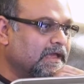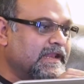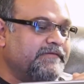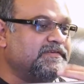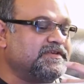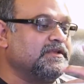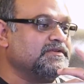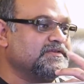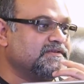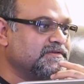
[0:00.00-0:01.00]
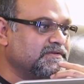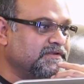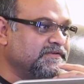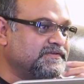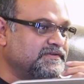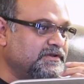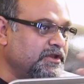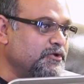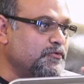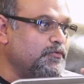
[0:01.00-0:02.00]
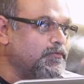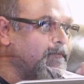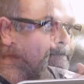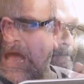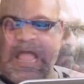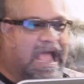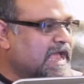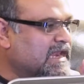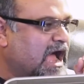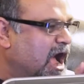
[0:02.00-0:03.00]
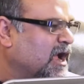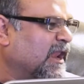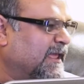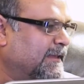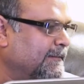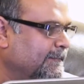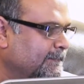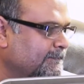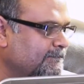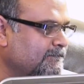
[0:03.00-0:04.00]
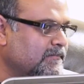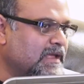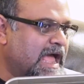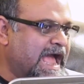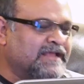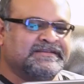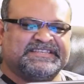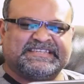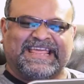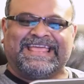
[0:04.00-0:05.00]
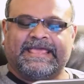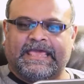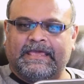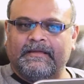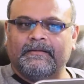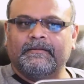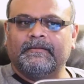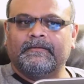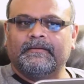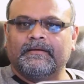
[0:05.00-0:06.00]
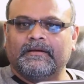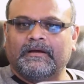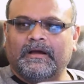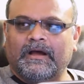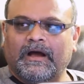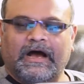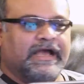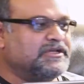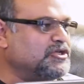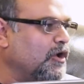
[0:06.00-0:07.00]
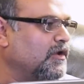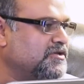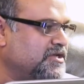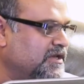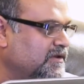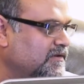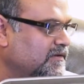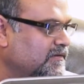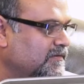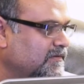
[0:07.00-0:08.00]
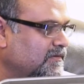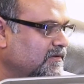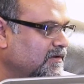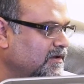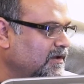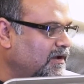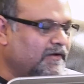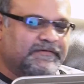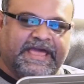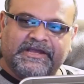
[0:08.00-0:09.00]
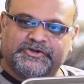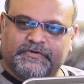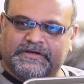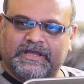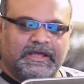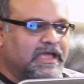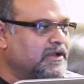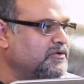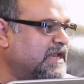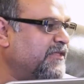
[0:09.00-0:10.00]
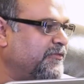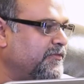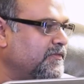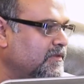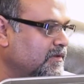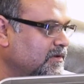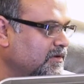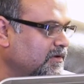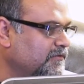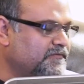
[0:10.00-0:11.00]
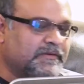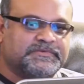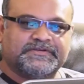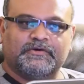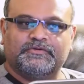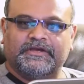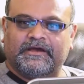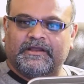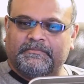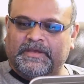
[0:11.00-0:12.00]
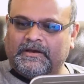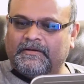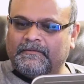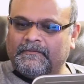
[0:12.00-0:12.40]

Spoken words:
And ever since, this new and ugly and stinky ideology of hatred and death from Saudi Arabia